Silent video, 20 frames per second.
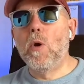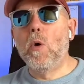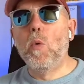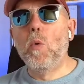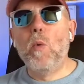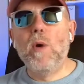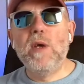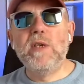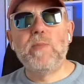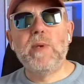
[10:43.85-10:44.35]

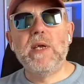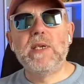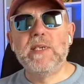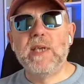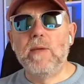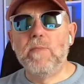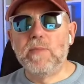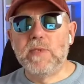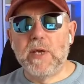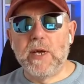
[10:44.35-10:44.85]
always be a
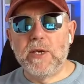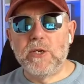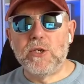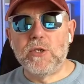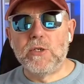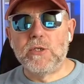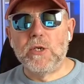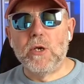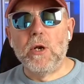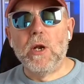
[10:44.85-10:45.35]

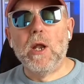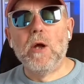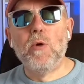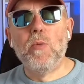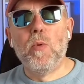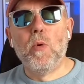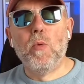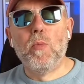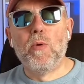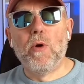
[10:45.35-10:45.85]
temptation to
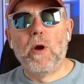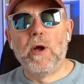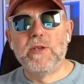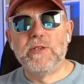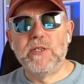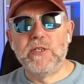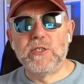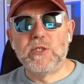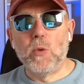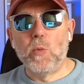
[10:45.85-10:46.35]
lowball
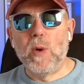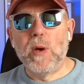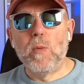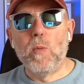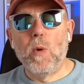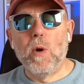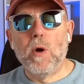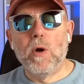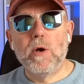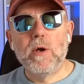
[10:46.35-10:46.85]
prices to win
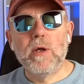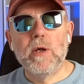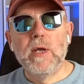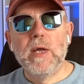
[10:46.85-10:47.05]
work,